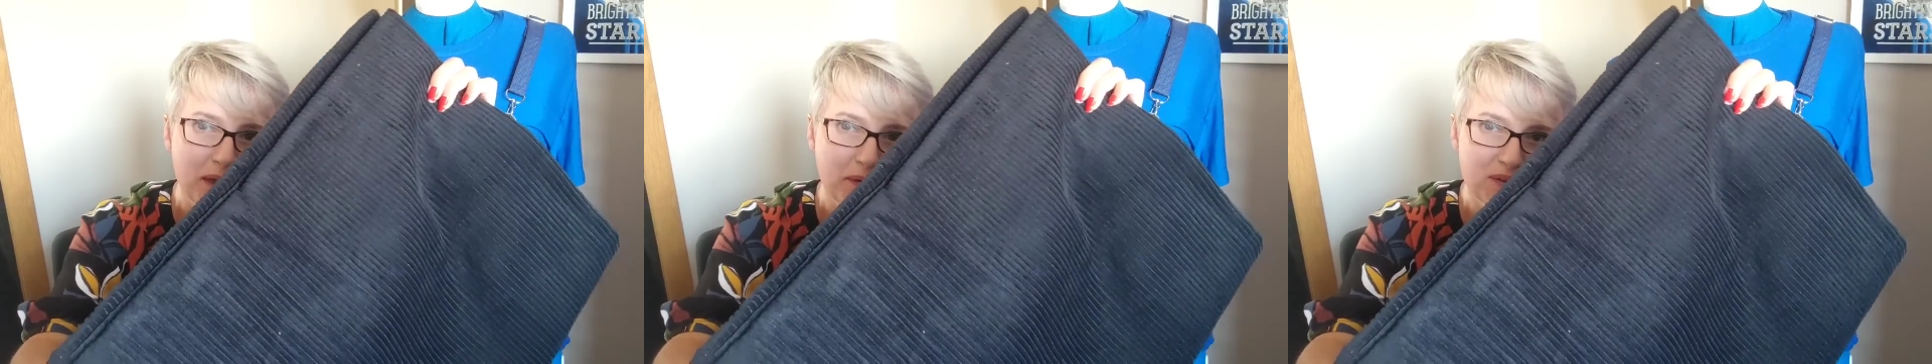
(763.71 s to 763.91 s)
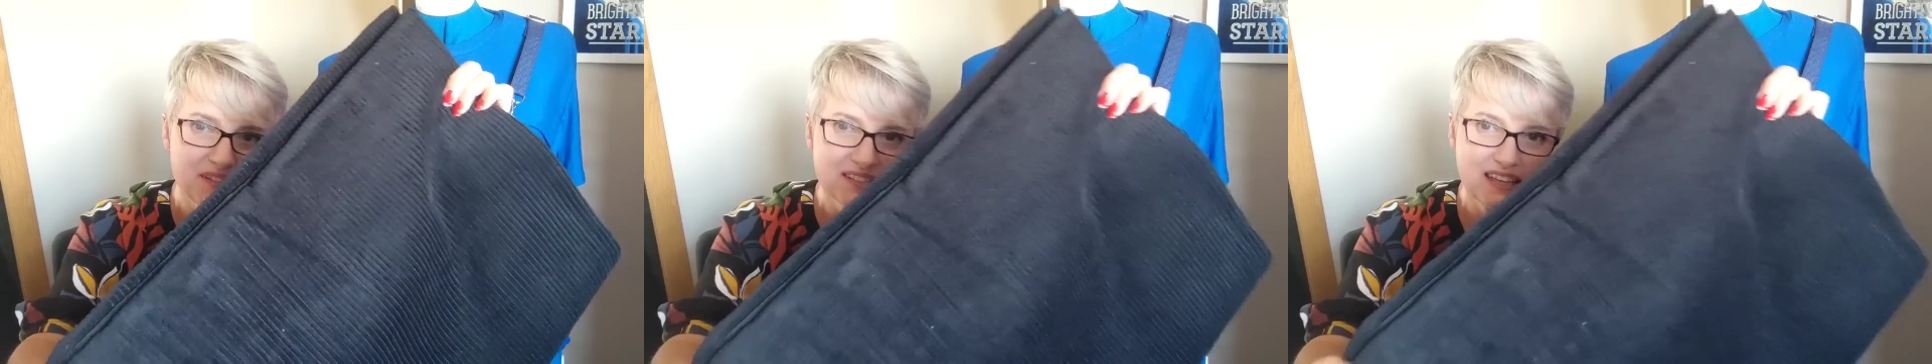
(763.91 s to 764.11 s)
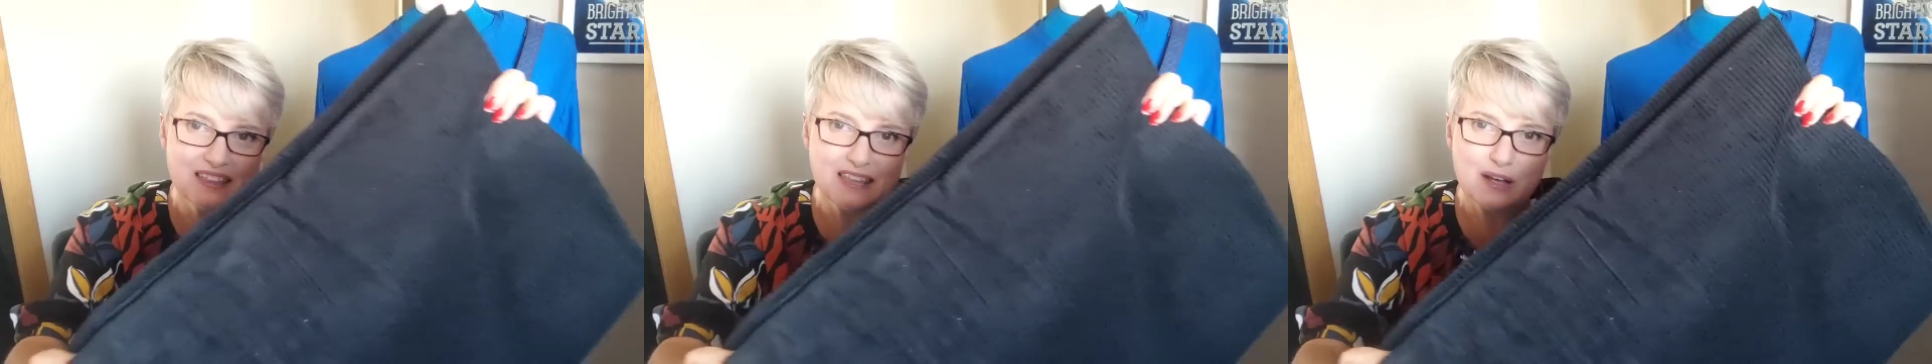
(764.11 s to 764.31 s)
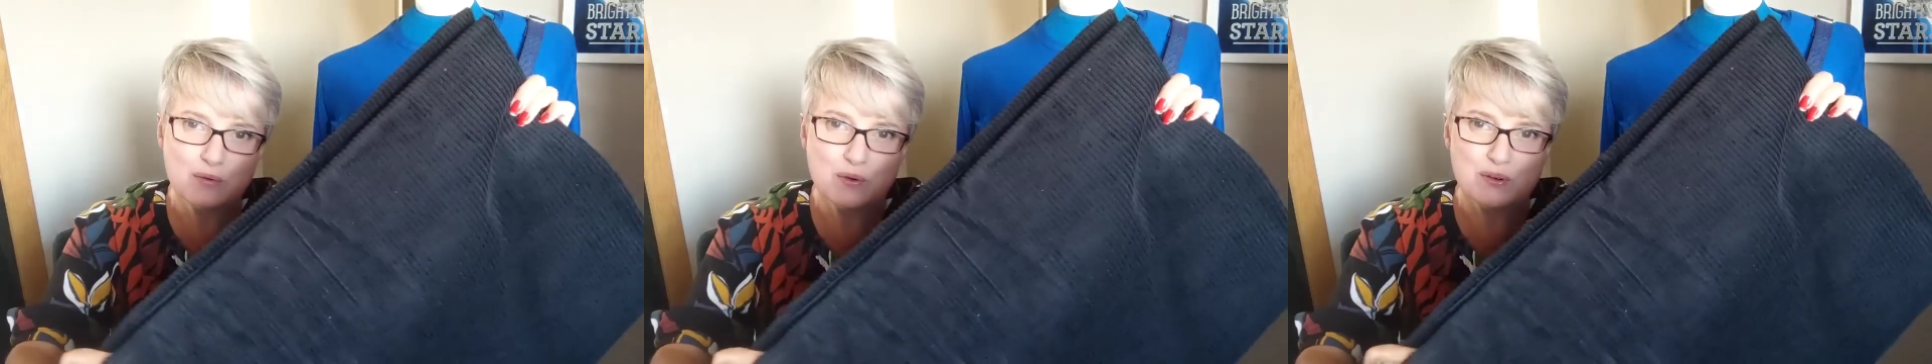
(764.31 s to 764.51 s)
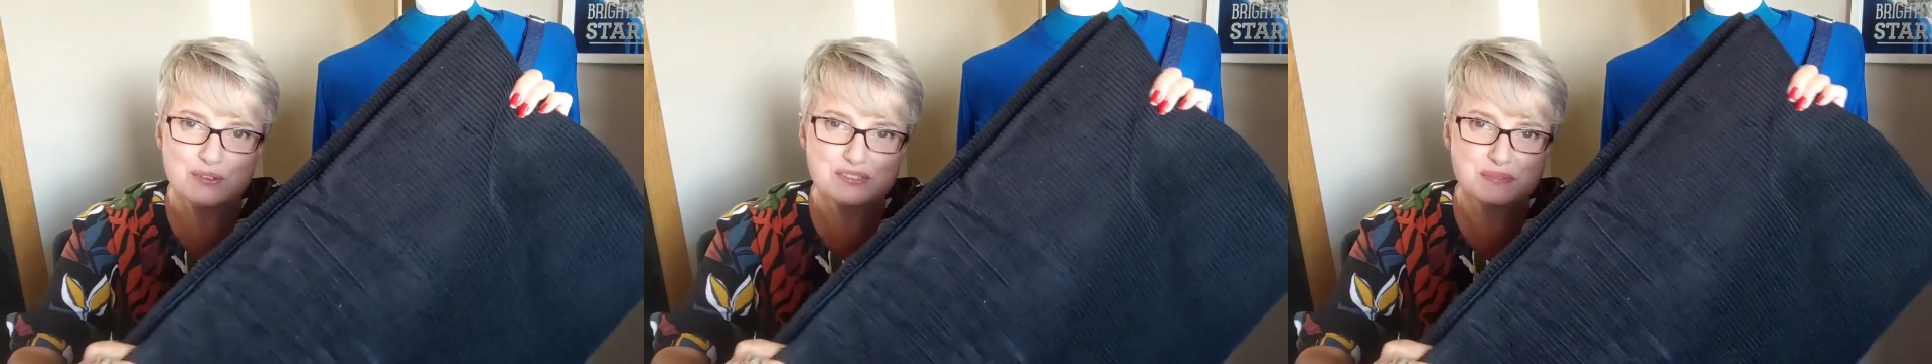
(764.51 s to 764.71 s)
they would say that
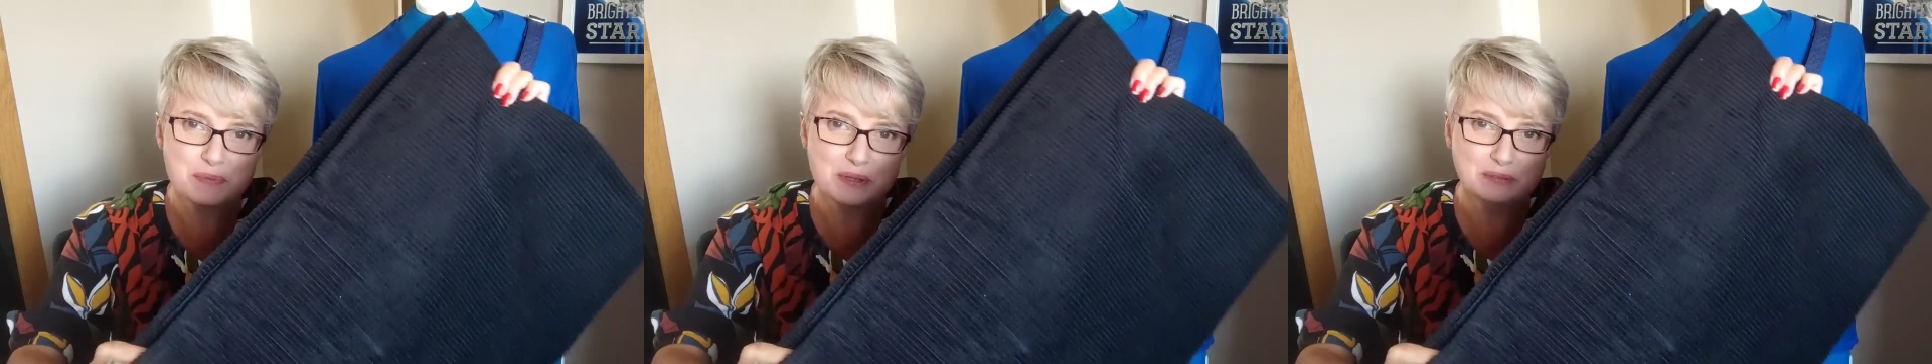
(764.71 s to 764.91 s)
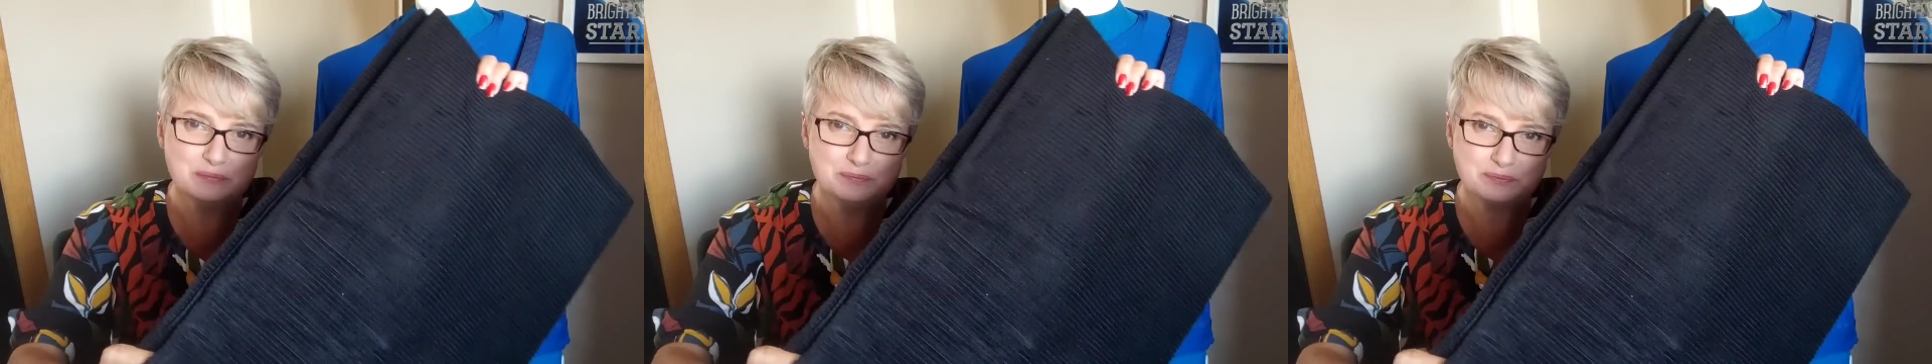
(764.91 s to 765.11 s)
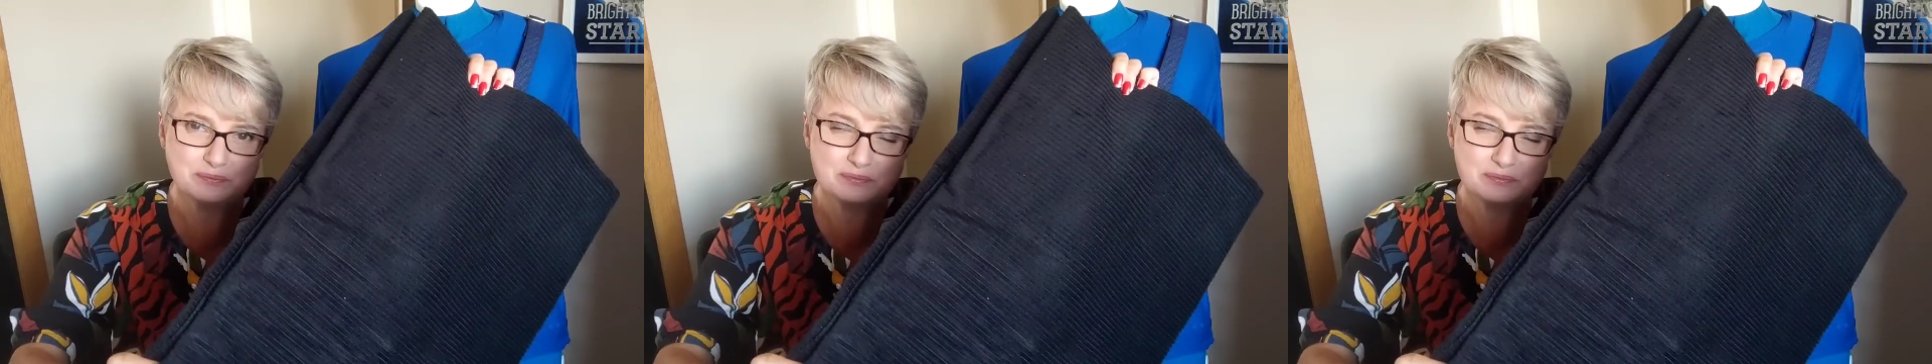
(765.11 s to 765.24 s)
was, but